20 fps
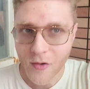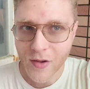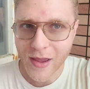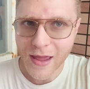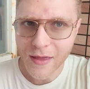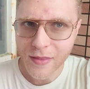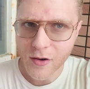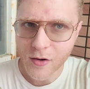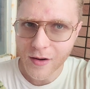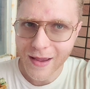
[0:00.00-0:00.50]

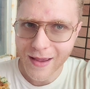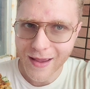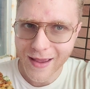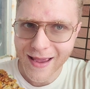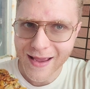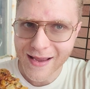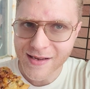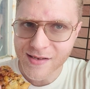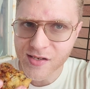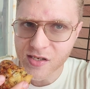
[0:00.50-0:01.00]
Okay, there
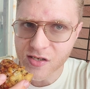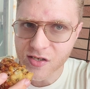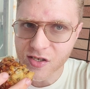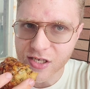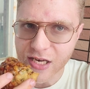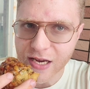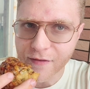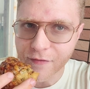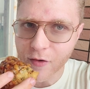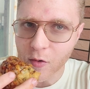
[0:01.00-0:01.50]
is
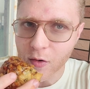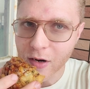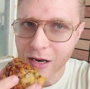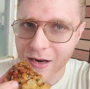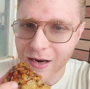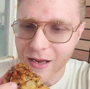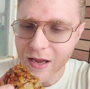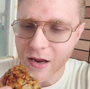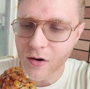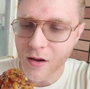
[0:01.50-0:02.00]
seafood
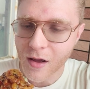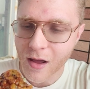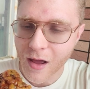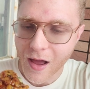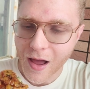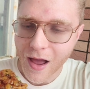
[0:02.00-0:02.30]
in here.